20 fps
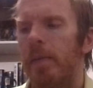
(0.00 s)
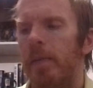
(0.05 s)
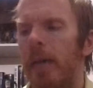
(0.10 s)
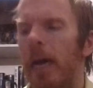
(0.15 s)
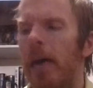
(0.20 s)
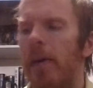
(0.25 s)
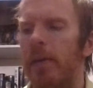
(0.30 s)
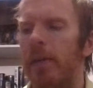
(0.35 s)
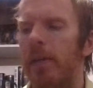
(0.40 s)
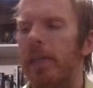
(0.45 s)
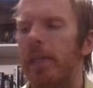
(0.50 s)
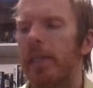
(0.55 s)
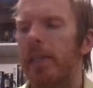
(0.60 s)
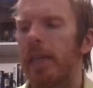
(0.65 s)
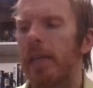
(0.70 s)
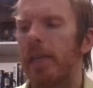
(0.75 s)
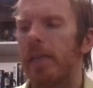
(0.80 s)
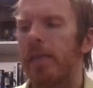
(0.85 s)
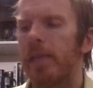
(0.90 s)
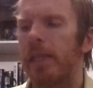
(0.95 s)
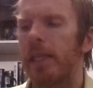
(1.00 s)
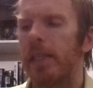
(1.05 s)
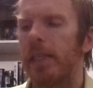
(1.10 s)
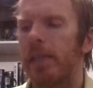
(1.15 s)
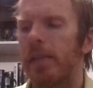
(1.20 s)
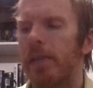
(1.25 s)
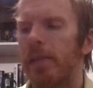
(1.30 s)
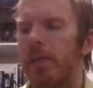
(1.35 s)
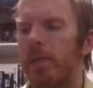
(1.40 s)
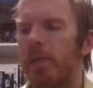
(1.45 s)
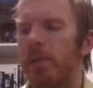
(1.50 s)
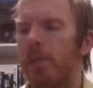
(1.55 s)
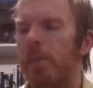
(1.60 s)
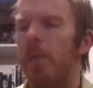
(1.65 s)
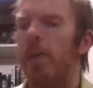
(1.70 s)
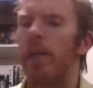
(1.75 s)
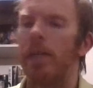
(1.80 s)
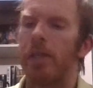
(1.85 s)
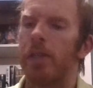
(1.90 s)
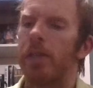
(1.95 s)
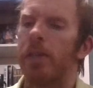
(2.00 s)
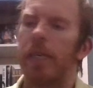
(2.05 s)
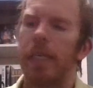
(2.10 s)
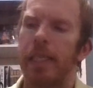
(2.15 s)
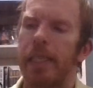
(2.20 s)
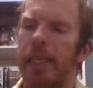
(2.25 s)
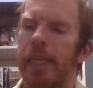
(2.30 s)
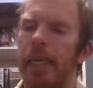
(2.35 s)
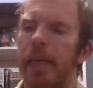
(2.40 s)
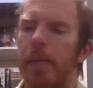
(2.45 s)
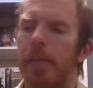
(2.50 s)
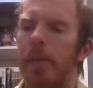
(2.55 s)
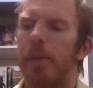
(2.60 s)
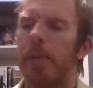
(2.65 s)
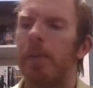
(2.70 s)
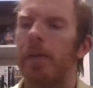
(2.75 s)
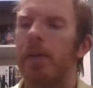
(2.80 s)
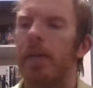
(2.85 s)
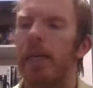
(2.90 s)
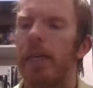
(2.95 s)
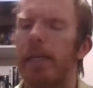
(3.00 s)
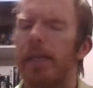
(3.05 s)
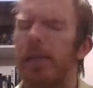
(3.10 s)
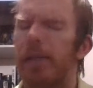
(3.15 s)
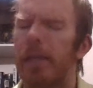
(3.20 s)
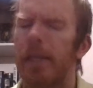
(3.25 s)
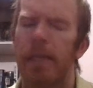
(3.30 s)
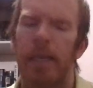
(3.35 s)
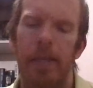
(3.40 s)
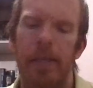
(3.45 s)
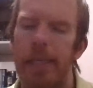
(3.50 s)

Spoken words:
power or toughness 1 or less can't be blocked.